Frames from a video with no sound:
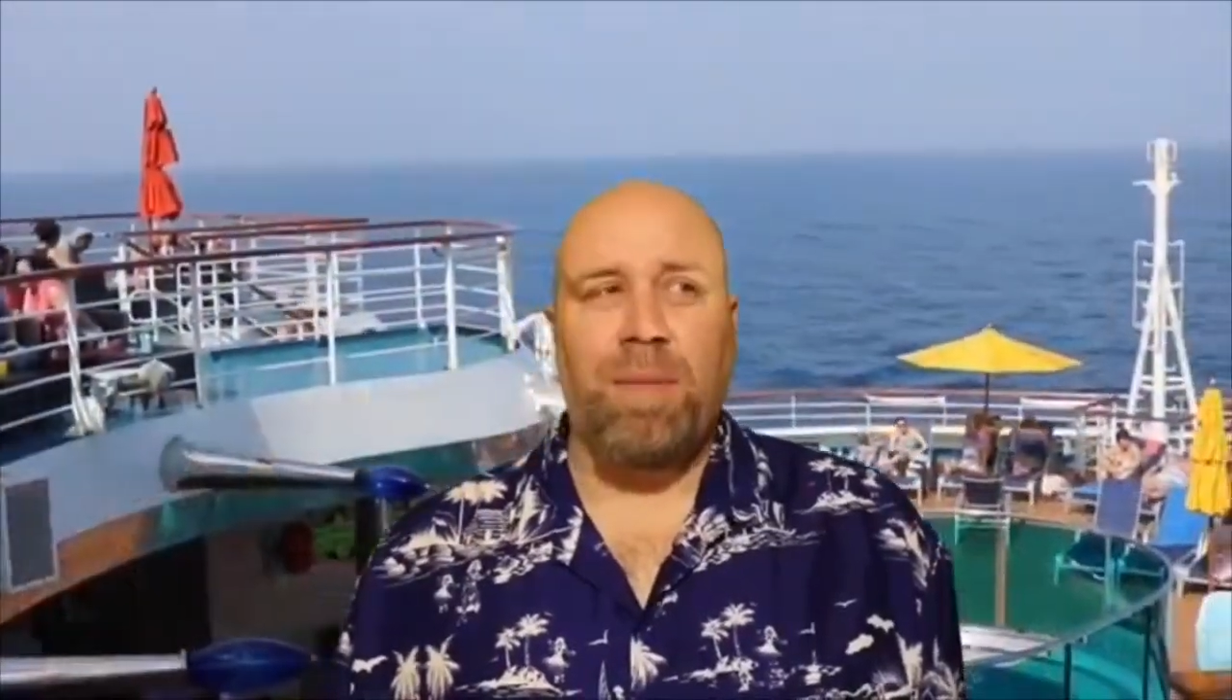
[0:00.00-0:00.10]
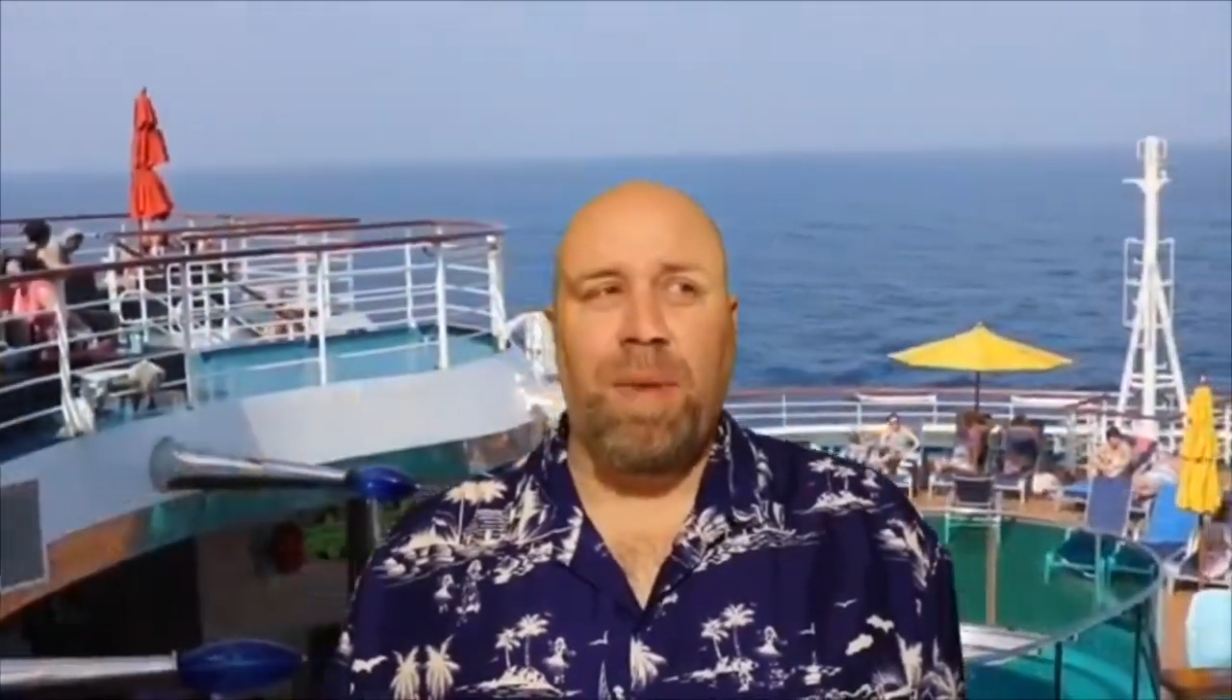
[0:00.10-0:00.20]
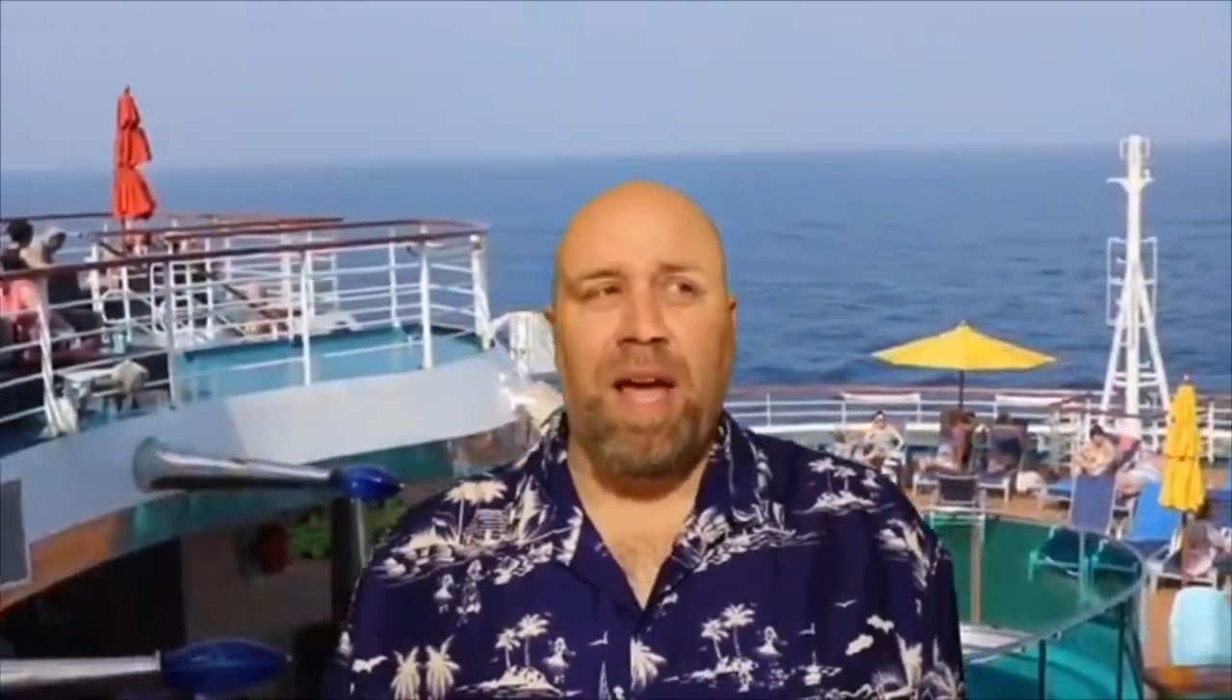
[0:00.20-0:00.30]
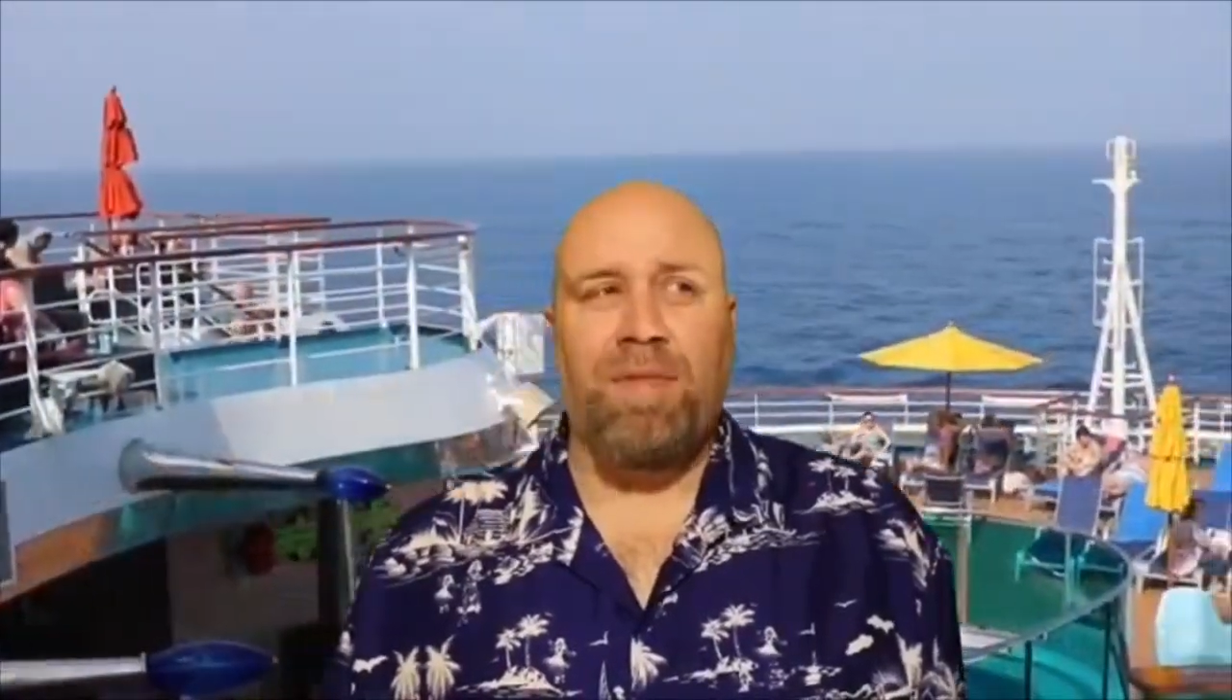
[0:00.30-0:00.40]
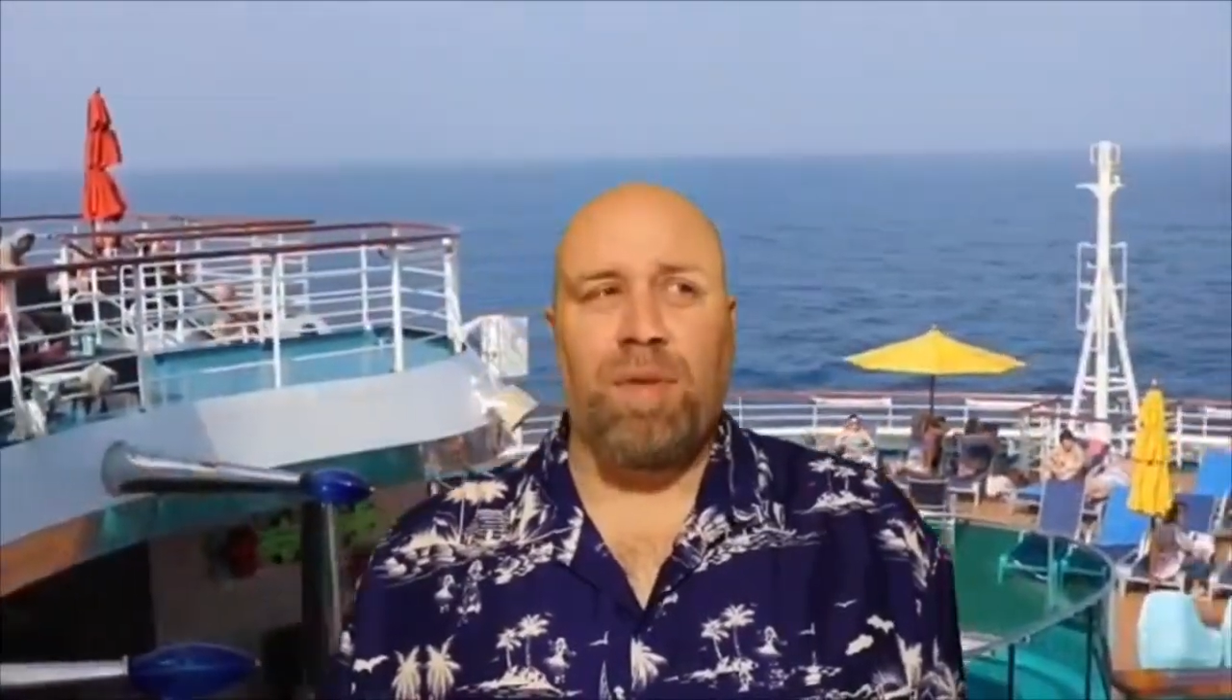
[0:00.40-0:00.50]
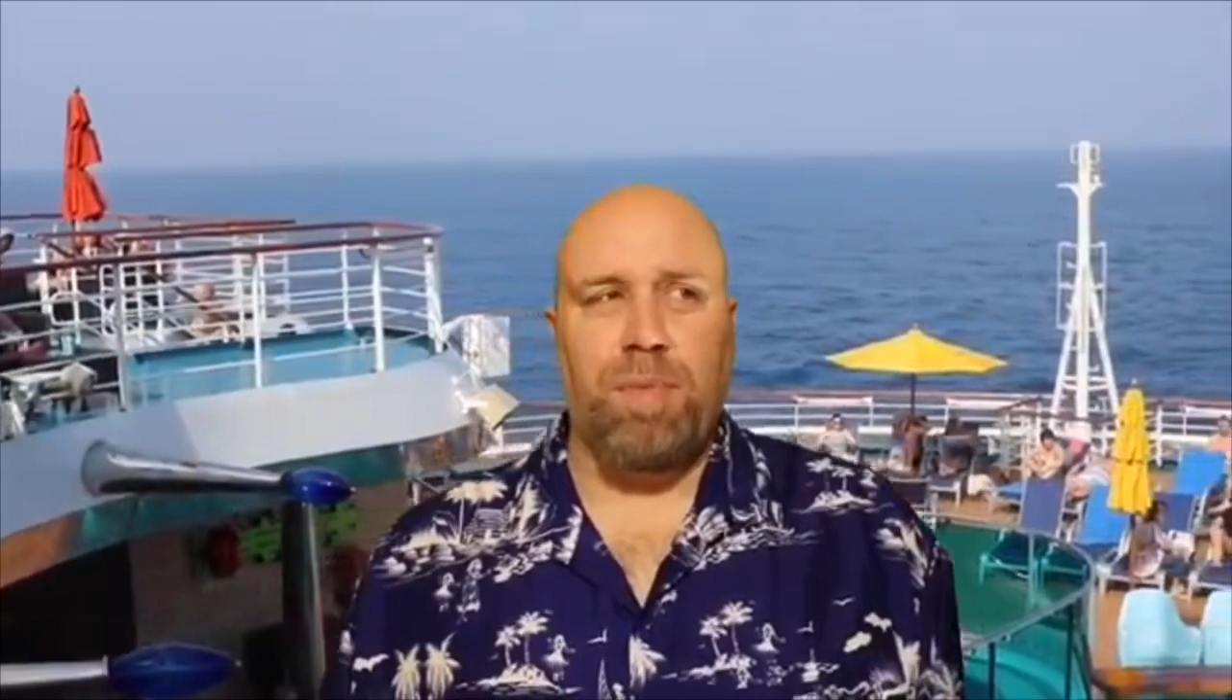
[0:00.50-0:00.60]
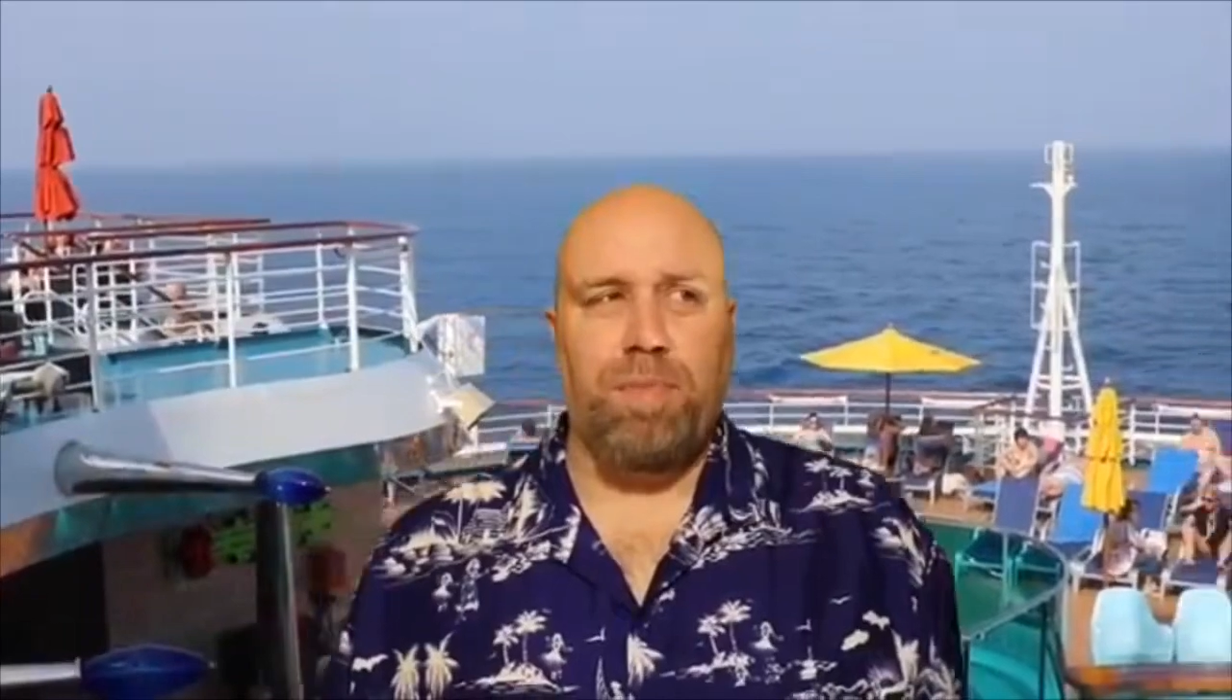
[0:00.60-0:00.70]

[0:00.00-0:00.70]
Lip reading: you may have a